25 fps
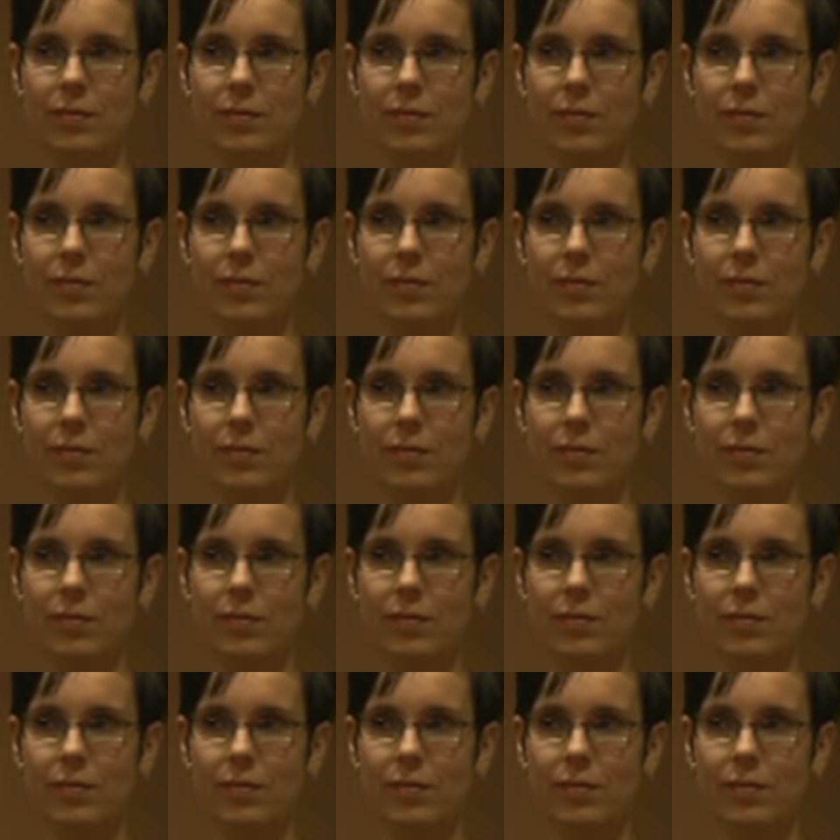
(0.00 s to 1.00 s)

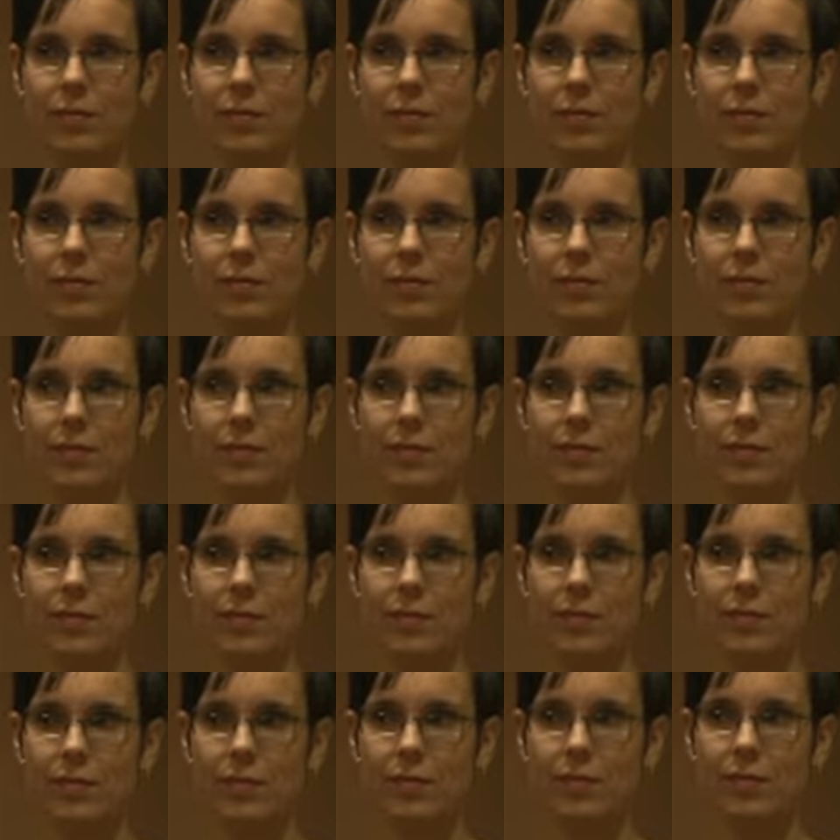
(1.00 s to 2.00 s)

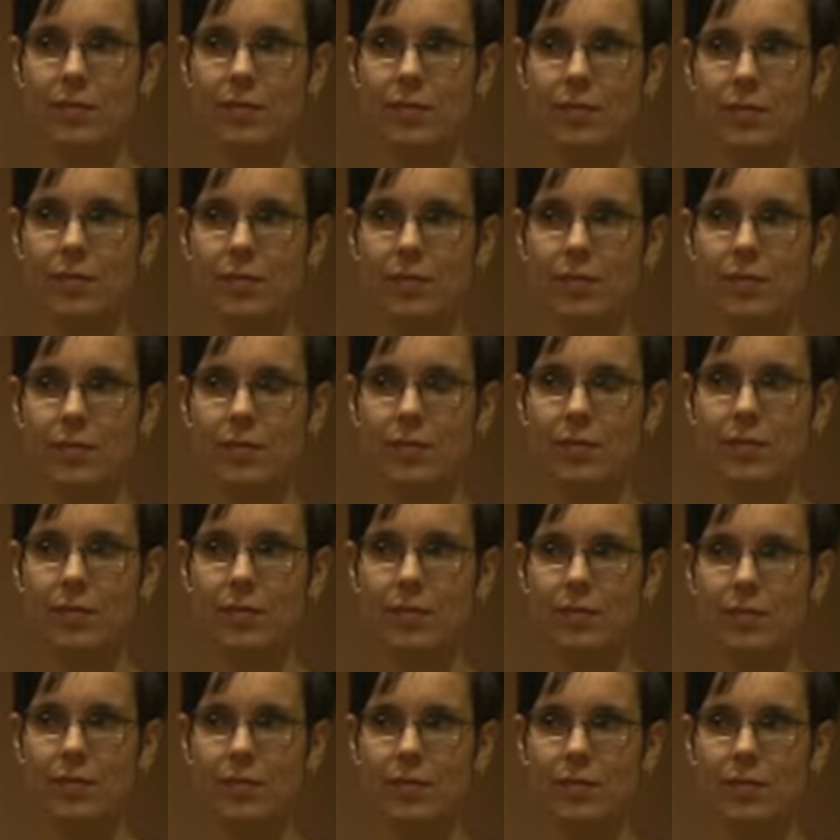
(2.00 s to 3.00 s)

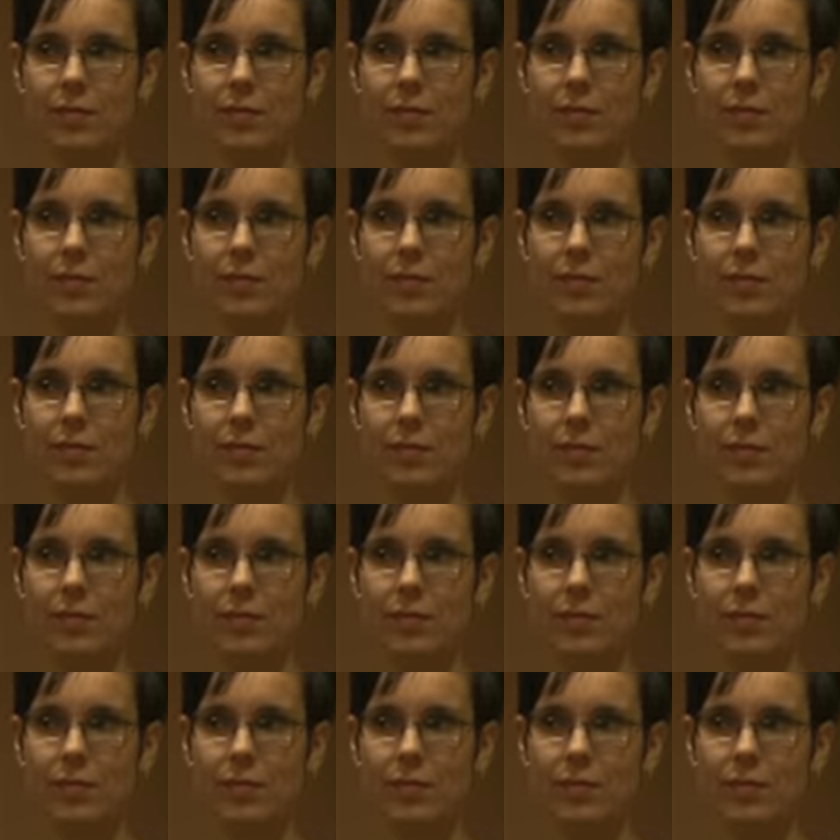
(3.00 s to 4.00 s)

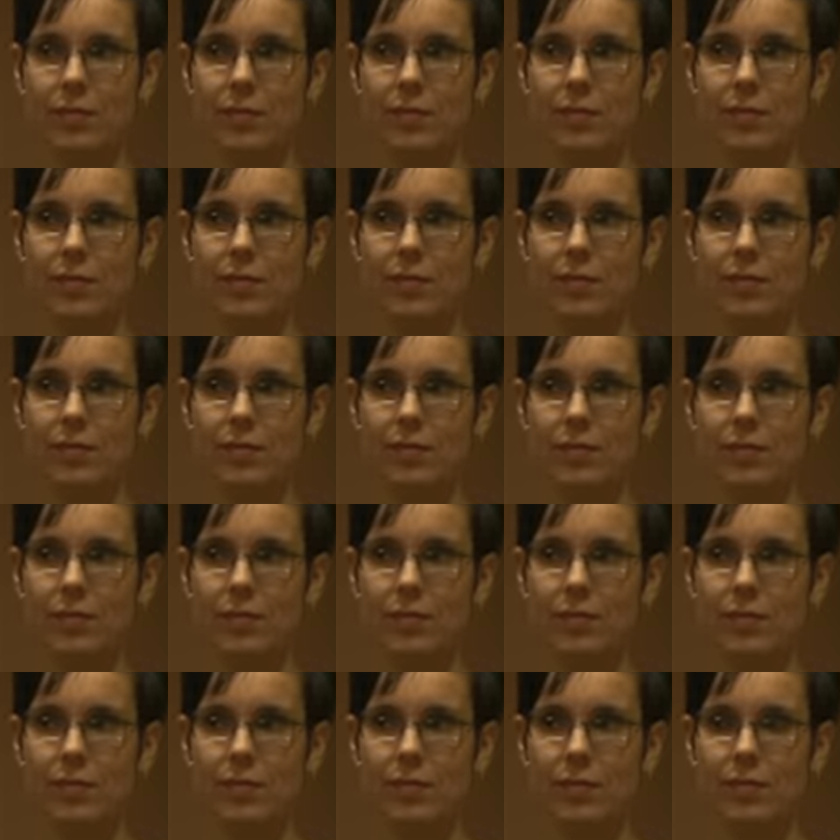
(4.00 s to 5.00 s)

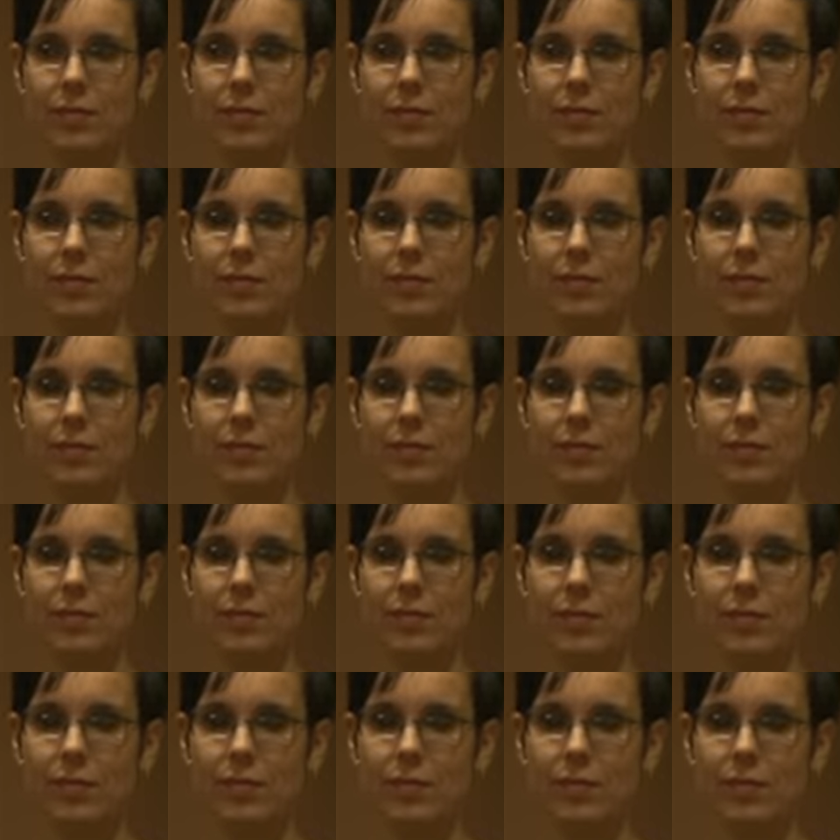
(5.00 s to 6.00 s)

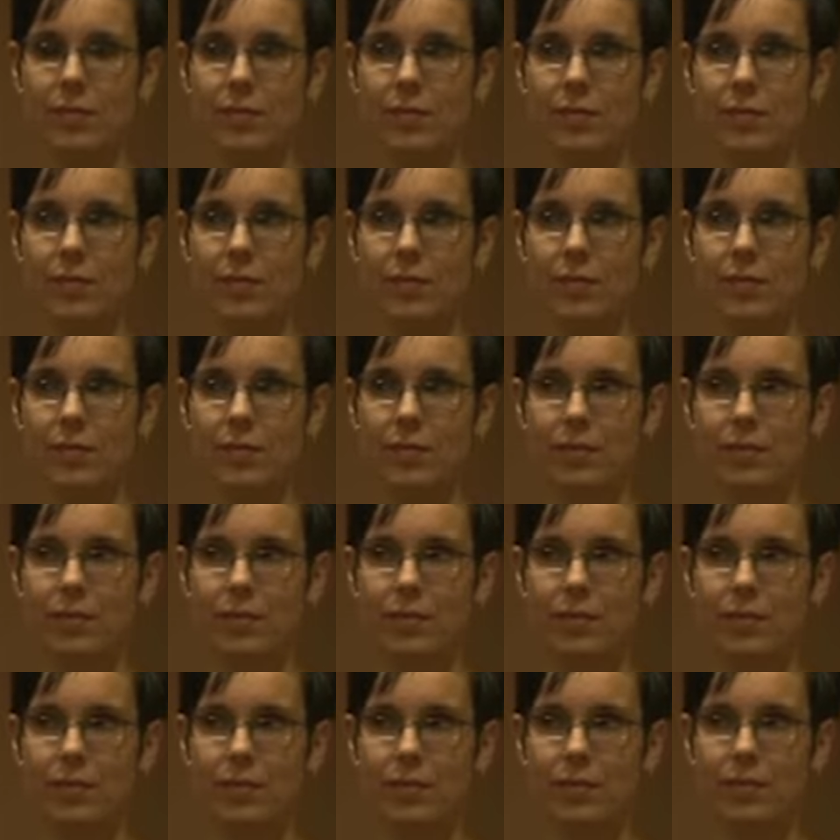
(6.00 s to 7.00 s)

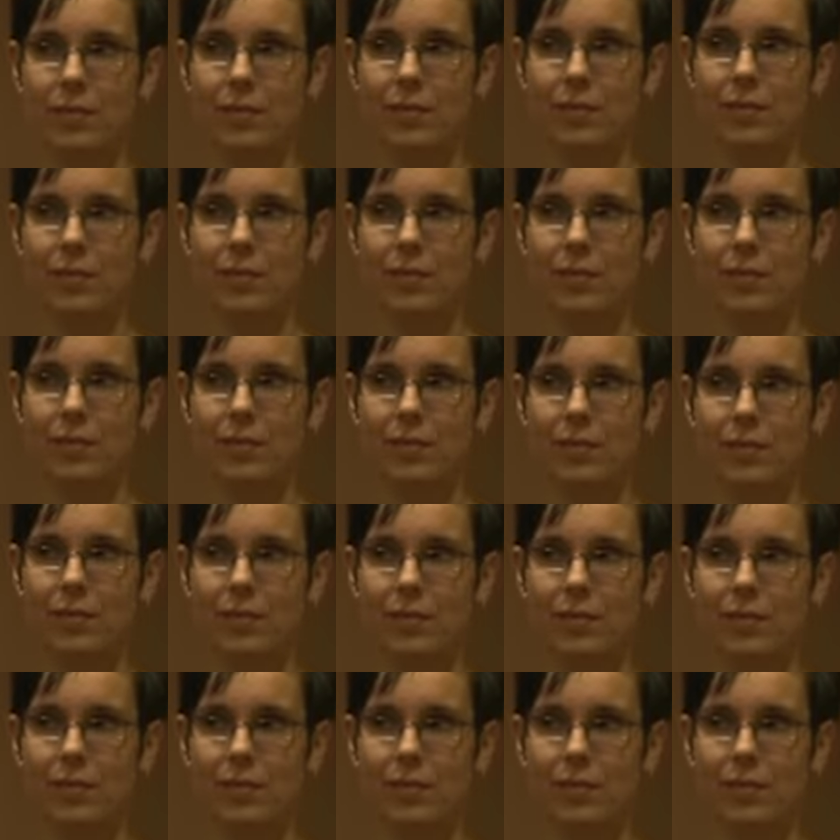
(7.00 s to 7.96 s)
This person isn't speaking.